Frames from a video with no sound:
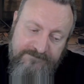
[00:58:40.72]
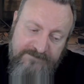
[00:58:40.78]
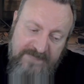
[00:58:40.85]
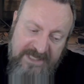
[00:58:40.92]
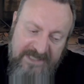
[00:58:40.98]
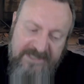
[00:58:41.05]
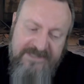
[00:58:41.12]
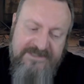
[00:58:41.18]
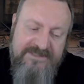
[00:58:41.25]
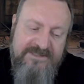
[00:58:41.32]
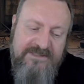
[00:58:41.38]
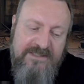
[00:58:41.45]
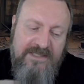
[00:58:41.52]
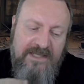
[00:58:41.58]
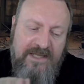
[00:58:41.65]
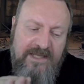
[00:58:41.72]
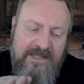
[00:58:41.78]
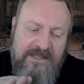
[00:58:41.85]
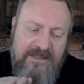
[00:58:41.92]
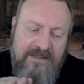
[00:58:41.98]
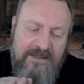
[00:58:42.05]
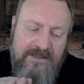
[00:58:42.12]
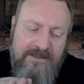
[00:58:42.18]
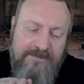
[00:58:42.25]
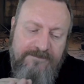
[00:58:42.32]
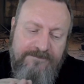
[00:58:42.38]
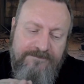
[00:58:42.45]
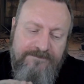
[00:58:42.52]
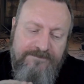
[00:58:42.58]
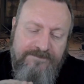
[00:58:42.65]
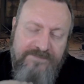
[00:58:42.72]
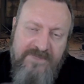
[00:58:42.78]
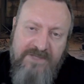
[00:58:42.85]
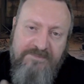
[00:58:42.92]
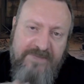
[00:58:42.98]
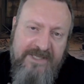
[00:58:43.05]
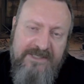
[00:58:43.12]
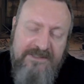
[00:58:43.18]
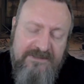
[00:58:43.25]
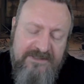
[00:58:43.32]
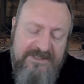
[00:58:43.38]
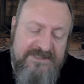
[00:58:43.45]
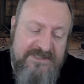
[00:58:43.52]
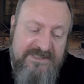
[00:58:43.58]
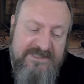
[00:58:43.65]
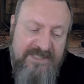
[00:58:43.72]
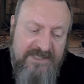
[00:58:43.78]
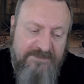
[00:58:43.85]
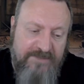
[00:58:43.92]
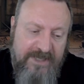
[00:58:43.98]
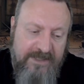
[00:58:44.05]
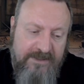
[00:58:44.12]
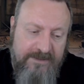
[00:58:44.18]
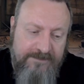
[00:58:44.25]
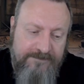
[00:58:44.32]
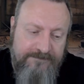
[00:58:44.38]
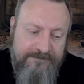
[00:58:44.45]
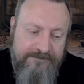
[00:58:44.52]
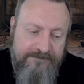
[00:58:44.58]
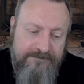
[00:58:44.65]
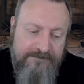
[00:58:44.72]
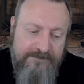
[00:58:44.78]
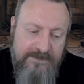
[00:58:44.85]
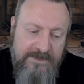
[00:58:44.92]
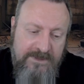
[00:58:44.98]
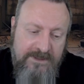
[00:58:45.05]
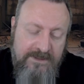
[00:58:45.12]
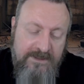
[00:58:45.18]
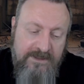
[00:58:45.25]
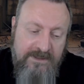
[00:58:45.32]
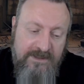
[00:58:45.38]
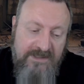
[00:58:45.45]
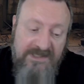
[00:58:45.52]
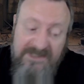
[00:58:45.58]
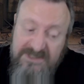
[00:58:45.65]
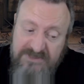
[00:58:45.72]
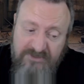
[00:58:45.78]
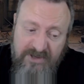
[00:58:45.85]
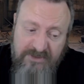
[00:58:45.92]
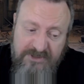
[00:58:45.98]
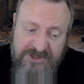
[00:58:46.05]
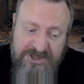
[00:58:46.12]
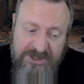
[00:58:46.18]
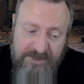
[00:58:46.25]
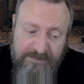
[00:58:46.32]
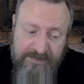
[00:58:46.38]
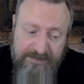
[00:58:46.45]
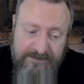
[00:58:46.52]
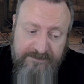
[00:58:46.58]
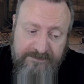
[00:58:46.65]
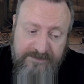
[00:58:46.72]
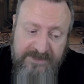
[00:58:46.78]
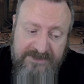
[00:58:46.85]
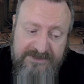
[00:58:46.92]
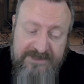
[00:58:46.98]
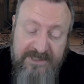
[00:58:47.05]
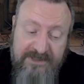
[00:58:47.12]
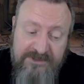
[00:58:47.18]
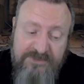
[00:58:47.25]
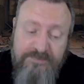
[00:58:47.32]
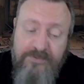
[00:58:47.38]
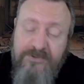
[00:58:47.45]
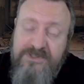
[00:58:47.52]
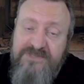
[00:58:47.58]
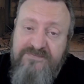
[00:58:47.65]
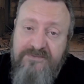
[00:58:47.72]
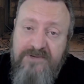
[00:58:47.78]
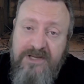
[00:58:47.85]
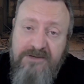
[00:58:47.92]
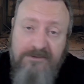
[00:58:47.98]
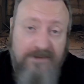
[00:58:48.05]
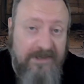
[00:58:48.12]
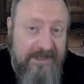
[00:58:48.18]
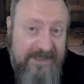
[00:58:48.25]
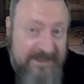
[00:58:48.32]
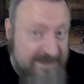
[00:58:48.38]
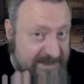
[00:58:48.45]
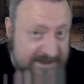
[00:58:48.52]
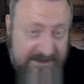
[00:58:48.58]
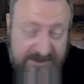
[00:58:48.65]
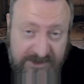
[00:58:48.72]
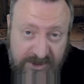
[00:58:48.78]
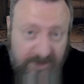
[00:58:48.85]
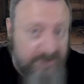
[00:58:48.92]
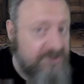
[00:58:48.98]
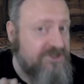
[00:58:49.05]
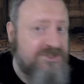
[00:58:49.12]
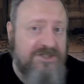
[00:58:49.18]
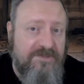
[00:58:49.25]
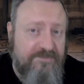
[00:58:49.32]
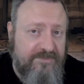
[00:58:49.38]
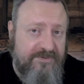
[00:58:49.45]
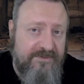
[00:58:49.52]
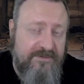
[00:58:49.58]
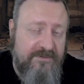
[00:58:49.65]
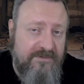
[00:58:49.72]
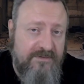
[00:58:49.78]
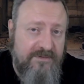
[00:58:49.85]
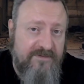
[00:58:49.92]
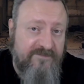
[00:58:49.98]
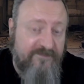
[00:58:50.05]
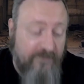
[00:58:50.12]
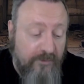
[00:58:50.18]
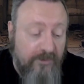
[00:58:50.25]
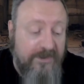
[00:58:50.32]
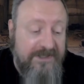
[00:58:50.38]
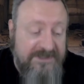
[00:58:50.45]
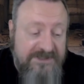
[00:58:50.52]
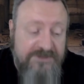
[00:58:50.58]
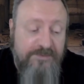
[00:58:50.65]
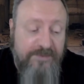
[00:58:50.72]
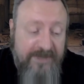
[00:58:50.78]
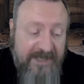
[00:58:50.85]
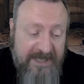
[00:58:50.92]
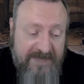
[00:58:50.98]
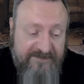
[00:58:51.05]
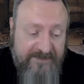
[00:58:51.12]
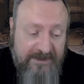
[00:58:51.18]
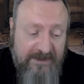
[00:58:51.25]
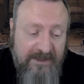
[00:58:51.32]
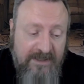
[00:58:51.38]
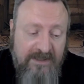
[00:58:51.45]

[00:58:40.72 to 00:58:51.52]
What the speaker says: is a penalty, is a setback. It is rather cheap, because 100 points for regular, it's dirt cheap for a super heavy